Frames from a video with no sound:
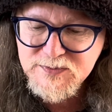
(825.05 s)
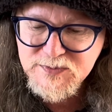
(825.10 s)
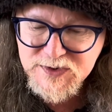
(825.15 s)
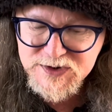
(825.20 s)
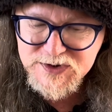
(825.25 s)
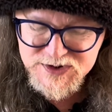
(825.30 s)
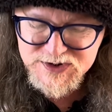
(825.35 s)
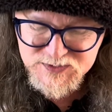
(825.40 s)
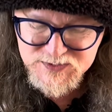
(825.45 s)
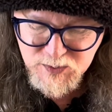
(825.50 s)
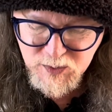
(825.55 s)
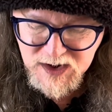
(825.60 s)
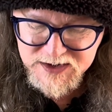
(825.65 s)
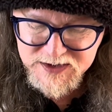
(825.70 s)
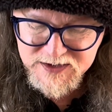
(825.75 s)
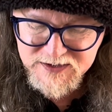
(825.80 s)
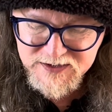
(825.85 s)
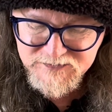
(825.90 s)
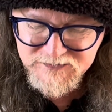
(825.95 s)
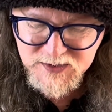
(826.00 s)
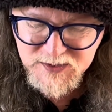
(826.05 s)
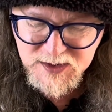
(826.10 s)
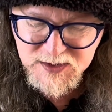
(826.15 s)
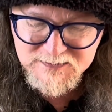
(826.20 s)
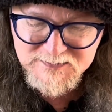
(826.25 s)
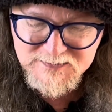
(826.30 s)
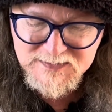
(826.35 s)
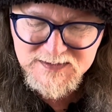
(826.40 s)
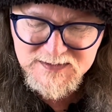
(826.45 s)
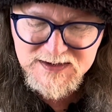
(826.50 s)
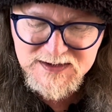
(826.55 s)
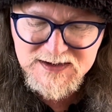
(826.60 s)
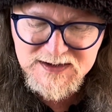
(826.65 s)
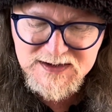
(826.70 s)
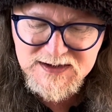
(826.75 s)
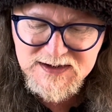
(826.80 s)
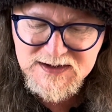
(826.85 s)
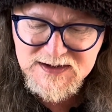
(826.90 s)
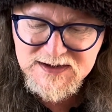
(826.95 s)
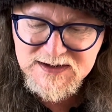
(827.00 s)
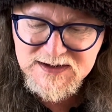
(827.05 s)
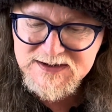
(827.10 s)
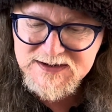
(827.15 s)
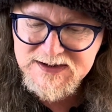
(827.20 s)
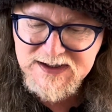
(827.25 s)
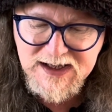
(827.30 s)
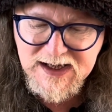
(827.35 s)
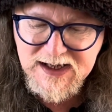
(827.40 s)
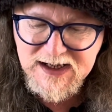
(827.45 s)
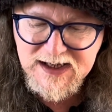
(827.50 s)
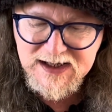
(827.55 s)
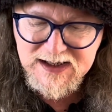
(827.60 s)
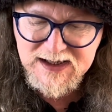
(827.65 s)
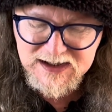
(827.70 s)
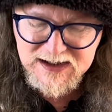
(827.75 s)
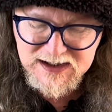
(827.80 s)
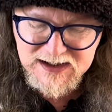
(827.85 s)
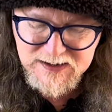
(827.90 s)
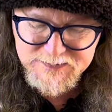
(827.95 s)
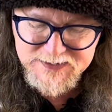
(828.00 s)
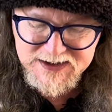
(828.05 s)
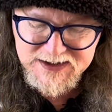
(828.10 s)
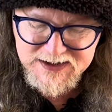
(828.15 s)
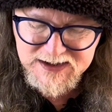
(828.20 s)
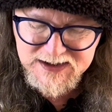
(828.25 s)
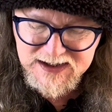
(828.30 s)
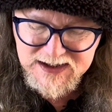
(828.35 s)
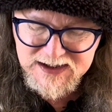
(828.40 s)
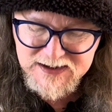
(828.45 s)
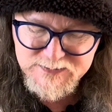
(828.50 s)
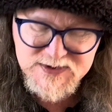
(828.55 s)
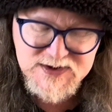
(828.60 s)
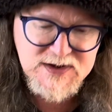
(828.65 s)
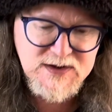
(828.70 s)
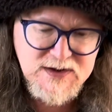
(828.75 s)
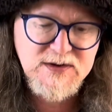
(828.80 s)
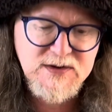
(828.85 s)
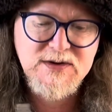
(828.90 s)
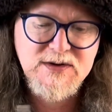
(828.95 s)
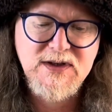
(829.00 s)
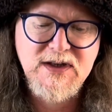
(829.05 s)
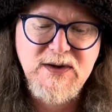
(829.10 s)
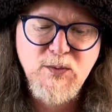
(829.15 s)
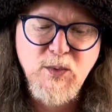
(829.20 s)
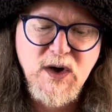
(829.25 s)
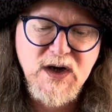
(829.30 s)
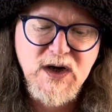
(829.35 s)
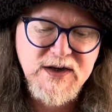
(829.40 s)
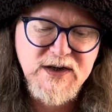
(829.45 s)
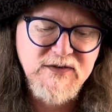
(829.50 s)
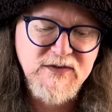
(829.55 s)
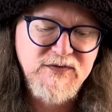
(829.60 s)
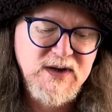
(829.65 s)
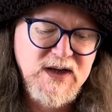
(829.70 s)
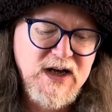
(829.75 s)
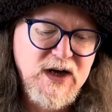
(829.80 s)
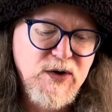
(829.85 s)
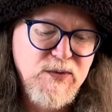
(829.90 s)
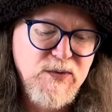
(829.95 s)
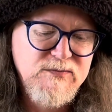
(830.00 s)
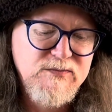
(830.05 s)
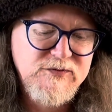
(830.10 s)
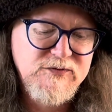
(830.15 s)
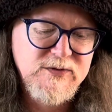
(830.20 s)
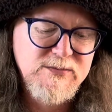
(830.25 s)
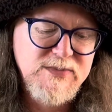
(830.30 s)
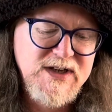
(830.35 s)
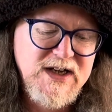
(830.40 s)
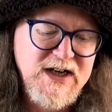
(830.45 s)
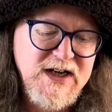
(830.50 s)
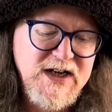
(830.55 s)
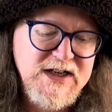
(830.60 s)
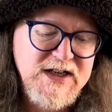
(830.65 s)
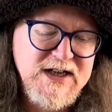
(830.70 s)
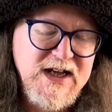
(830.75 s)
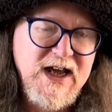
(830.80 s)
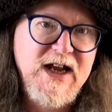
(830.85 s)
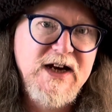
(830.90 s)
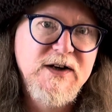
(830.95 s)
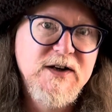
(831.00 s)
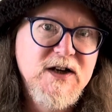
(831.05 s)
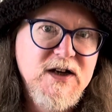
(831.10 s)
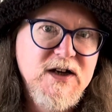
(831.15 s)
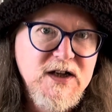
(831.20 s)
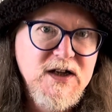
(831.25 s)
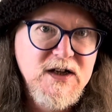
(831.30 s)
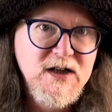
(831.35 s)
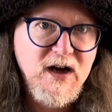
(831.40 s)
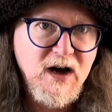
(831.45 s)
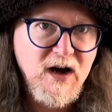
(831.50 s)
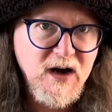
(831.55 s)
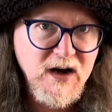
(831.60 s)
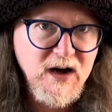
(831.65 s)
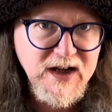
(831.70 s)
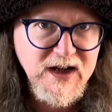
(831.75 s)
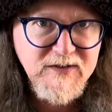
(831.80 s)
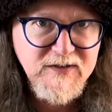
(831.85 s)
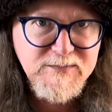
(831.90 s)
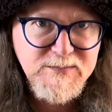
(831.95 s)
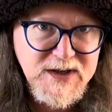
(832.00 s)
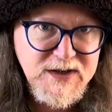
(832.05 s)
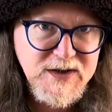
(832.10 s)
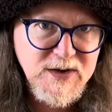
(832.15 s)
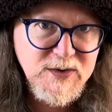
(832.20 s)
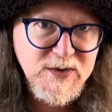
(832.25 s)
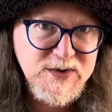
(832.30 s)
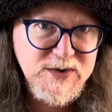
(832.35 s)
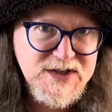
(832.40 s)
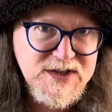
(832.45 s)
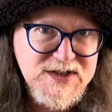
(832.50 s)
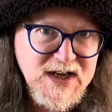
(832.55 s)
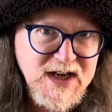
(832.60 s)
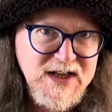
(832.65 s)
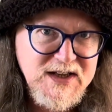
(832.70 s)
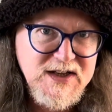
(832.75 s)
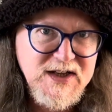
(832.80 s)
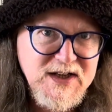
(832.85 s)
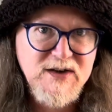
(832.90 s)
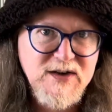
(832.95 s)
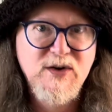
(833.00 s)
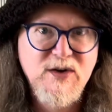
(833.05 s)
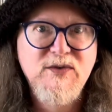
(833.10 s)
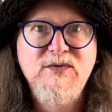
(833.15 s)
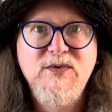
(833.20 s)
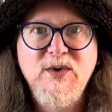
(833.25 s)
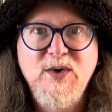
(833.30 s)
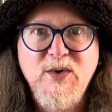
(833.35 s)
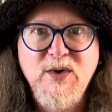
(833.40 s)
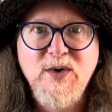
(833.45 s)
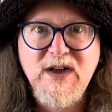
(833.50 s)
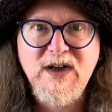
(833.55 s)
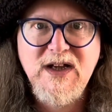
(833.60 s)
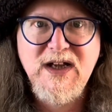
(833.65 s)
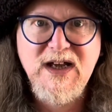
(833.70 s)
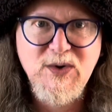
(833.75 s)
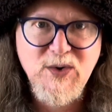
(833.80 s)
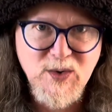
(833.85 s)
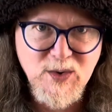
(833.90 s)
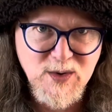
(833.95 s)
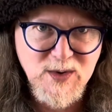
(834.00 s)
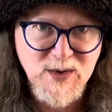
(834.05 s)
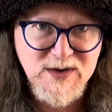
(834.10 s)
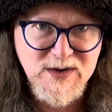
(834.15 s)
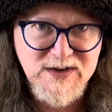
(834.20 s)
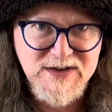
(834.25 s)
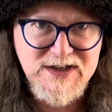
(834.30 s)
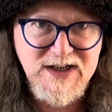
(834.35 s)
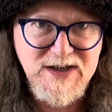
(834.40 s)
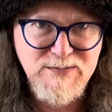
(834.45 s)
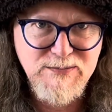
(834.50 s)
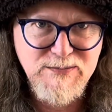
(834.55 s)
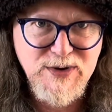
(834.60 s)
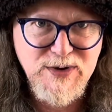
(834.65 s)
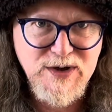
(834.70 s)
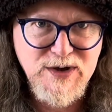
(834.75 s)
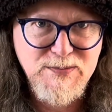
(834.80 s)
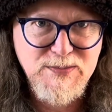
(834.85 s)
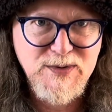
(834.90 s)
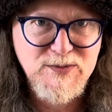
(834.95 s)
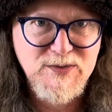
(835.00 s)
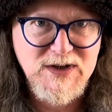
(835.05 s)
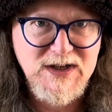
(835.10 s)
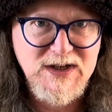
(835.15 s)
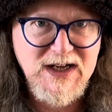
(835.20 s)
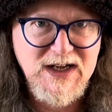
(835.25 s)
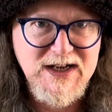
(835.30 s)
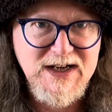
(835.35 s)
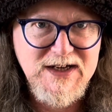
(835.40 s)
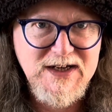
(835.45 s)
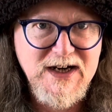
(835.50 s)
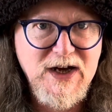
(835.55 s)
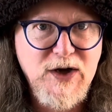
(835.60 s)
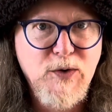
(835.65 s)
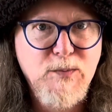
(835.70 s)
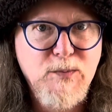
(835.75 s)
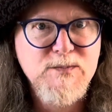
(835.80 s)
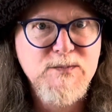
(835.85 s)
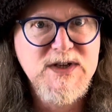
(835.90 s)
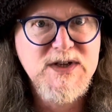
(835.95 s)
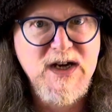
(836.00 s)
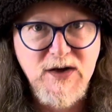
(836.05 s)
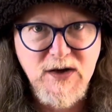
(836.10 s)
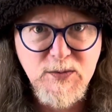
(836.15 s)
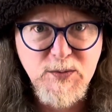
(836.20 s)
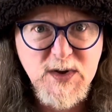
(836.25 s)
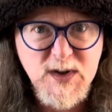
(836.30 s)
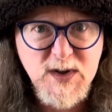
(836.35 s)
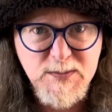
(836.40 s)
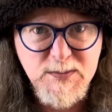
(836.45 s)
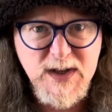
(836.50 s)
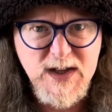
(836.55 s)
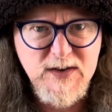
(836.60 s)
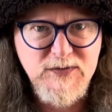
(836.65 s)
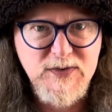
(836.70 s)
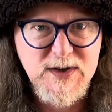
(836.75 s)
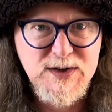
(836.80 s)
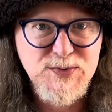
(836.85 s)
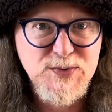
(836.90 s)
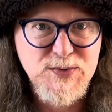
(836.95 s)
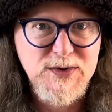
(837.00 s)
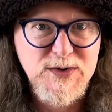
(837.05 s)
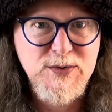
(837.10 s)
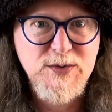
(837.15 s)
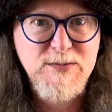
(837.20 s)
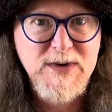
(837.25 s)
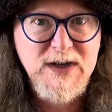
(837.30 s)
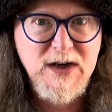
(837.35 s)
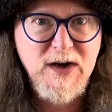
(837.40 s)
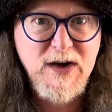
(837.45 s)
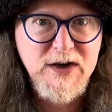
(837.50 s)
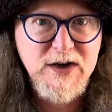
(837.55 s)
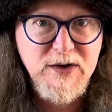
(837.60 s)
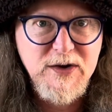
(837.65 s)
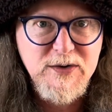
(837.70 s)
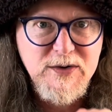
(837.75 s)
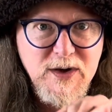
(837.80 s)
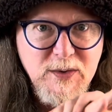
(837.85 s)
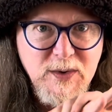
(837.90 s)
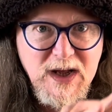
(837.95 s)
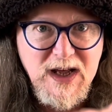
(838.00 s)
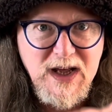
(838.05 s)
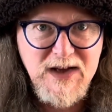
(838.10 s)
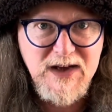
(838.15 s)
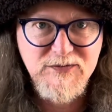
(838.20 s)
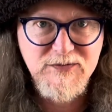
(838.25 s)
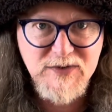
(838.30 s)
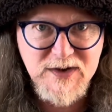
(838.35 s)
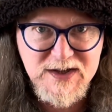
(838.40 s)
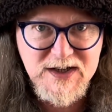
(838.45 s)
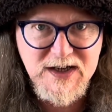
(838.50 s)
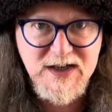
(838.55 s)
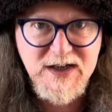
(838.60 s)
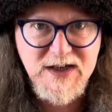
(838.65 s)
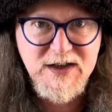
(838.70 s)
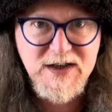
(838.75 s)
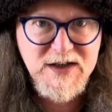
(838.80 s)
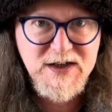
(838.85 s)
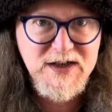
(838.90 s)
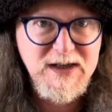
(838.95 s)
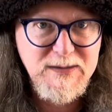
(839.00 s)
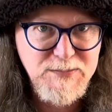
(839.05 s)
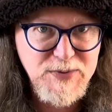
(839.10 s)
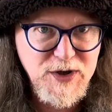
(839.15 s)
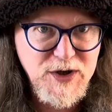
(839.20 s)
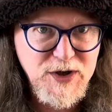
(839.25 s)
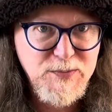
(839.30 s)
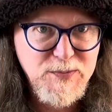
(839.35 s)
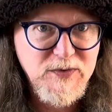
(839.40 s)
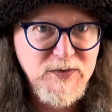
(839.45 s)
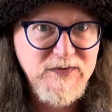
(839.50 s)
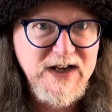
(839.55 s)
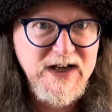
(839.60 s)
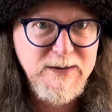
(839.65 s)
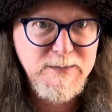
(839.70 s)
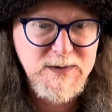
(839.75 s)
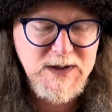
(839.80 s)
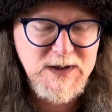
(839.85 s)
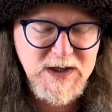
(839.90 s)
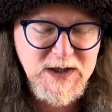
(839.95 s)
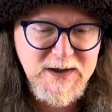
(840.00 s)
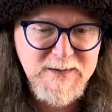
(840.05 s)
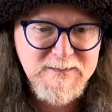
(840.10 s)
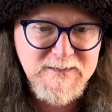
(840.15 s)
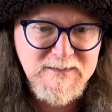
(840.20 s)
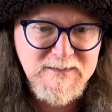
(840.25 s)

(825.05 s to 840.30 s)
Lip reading: which is wonderful. Yeah, I mean, absolutely wonderful album from beginning to end. I have been known to say that of all the Deep Purple related albums, and I will be the first one to admit I don't know everything in the Deep Purple family.